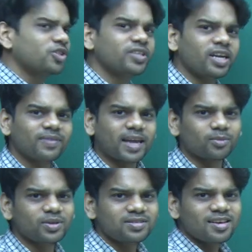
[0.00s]
state
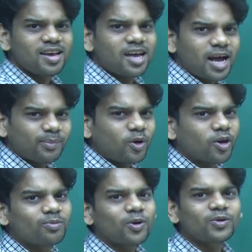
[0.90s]
variables, I'm
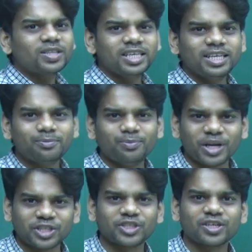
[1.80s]
talking about the
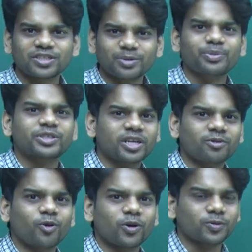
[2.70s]
pressure, temperature,
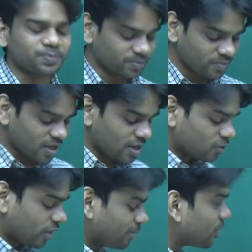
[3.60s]
and volume.
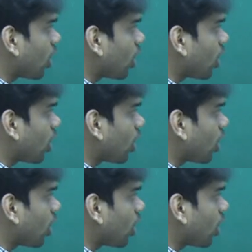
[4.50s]
So let me